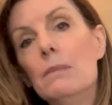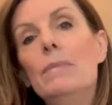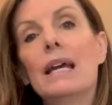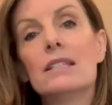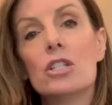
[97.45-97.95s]

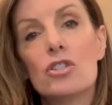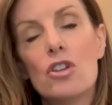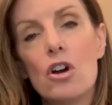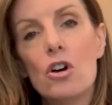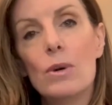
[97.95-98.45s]
because it's
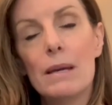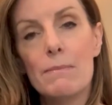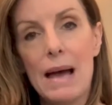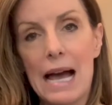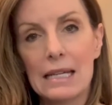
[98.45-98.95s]
so
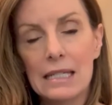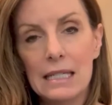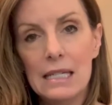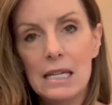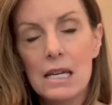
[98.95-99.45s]

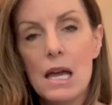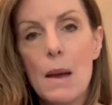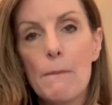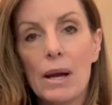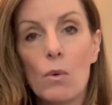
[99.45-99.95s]
impacted
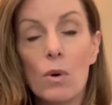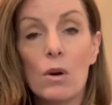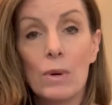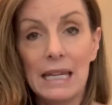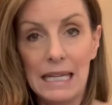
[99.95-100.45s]
by
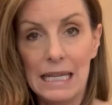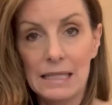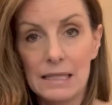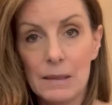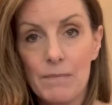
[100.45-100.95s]
what we
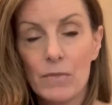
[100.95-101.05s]
eat.